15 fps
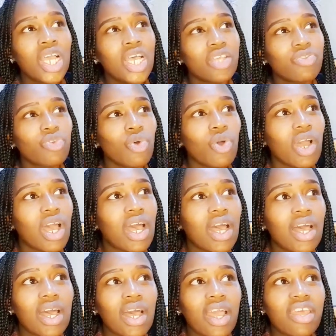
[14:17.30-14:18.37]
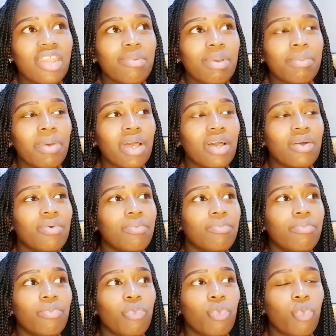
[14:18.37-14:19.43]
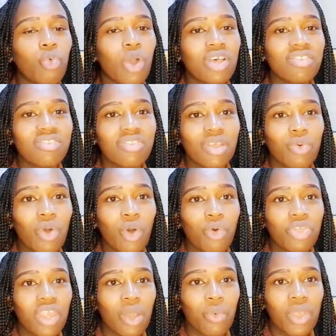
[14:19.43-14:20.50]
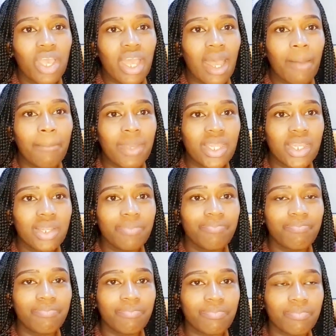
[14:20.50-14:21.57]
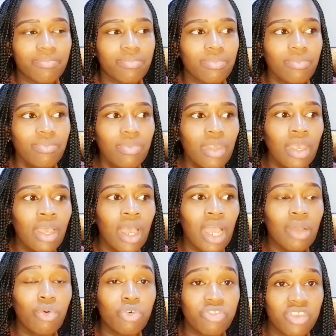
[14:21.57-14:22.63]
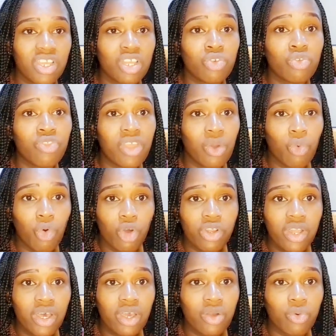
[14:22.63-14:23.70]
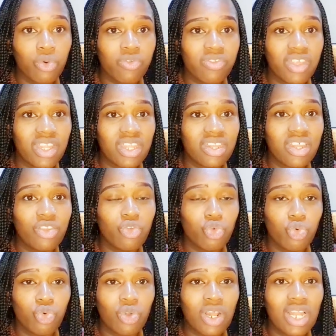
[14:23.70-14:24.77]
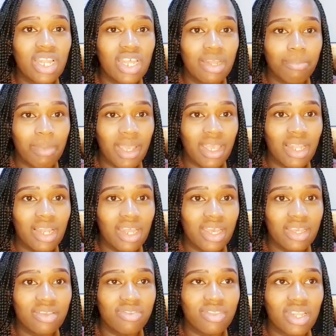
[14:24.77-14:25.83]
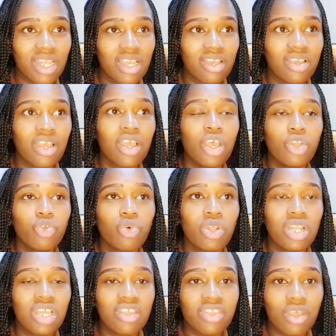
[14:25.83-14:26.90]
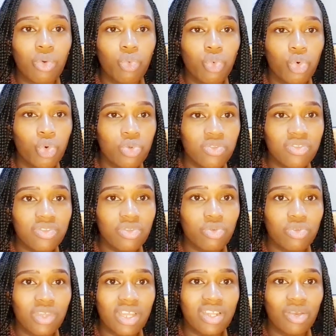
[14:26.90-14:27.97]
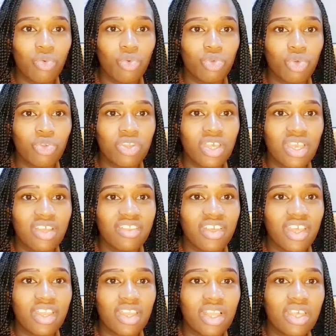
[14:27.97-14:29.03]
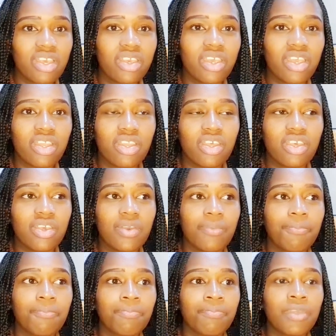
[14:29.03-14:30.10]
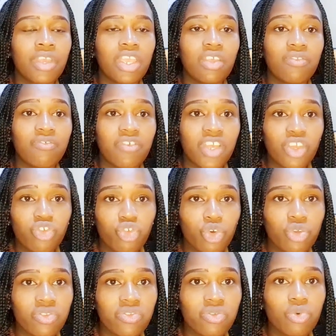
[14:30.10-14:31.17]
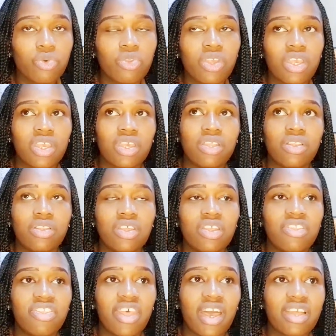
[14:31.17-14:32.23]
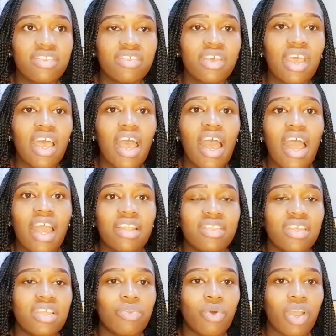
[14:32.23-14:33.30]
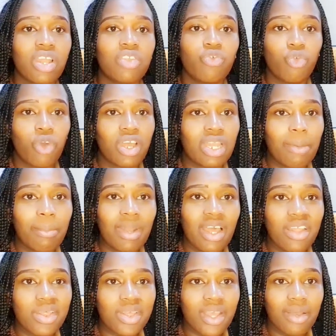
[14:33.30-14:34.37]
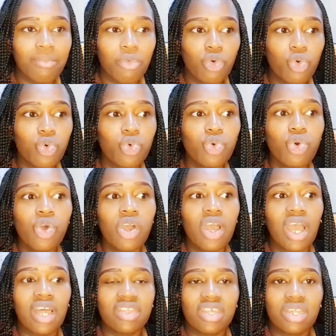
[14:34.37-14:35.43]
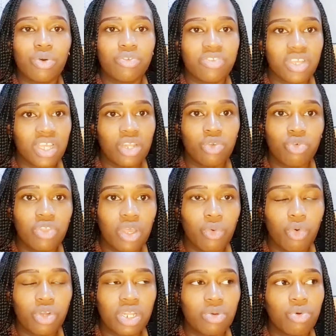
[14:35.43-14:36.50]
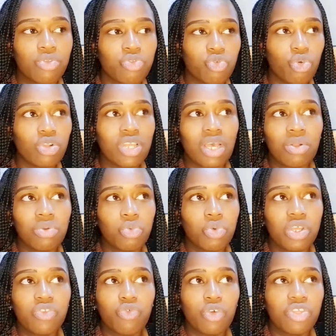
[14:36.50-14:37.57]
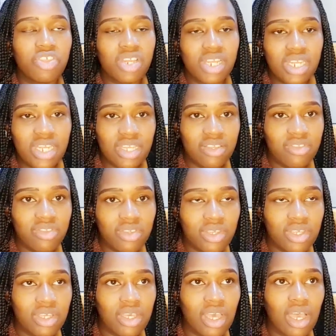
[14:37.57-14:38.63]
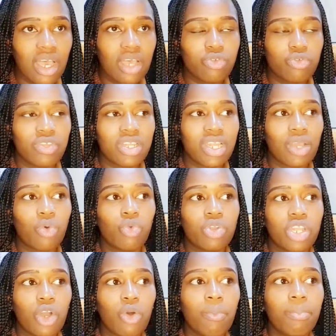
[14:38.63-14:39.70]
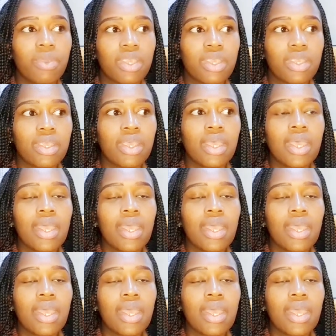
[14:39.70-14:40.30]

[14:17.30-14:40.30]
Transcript: So I remember once they were on their way coming, I was taken to the ward because they needed to clean my legs, like to clean the wounds so that I could not get any infection. So they did that, and then wakanifunga na plaster mguu, and then I was taken to the ward. I was told I would wait for 3 days so that I could now be